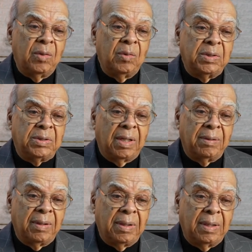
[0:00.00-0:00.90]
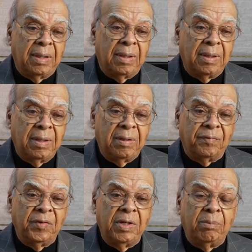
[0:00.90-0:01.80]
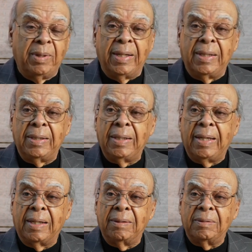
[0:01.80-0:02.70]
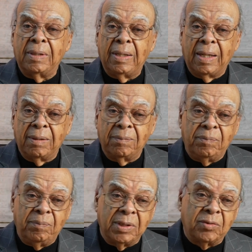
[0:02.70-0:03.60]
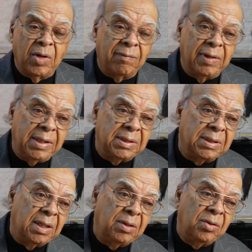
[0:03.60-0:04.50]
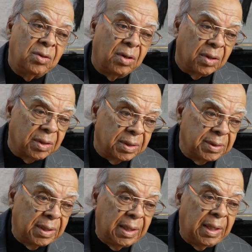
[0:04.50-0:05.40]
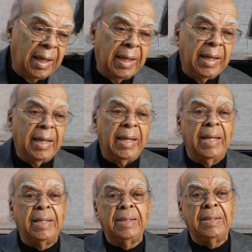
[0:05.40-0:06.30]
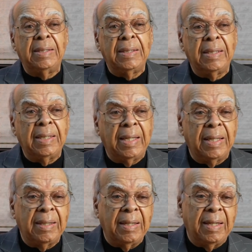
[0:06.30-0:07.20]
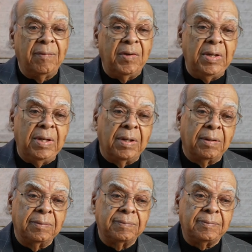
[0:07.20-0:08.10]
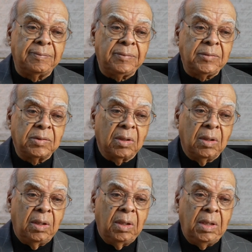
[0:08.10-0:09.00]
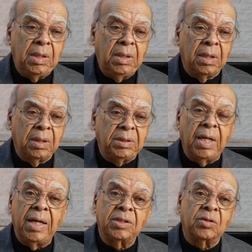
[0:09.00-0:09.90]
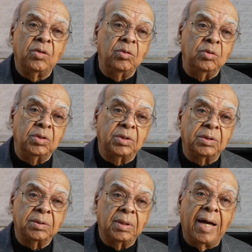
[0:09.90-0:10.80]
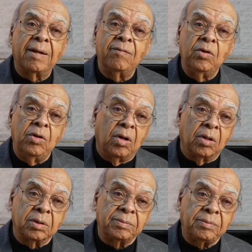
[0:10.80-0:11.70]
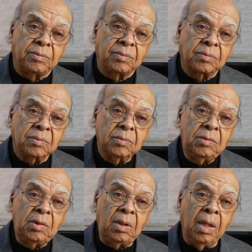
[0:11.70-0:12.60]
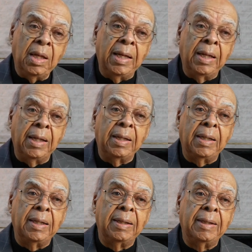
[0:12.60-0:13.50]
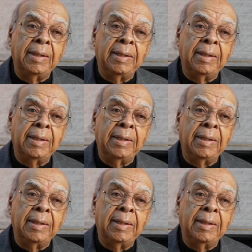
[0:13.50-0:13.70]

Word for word: was a, uh, a, uh, a, friend of mine had a had a big travel agency in New York, mm -hmm. and and every year he did a jazz cruise out of New York, mm -hmm. and a